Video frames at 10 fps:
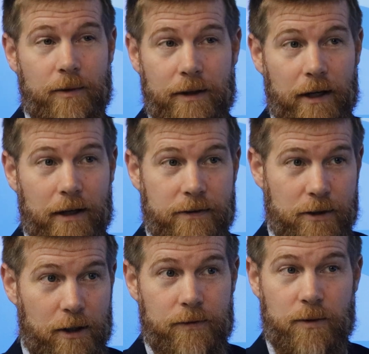We think it
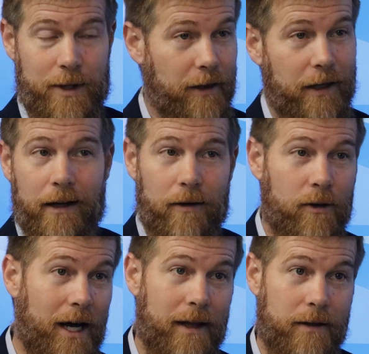serves, without getting into a
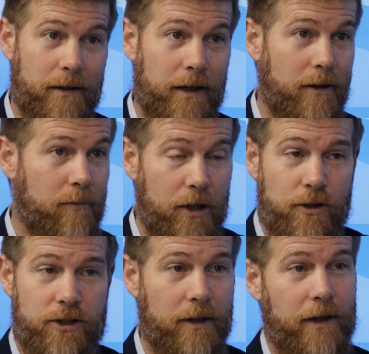lot of the
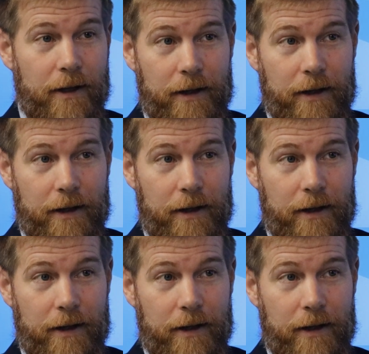minutia,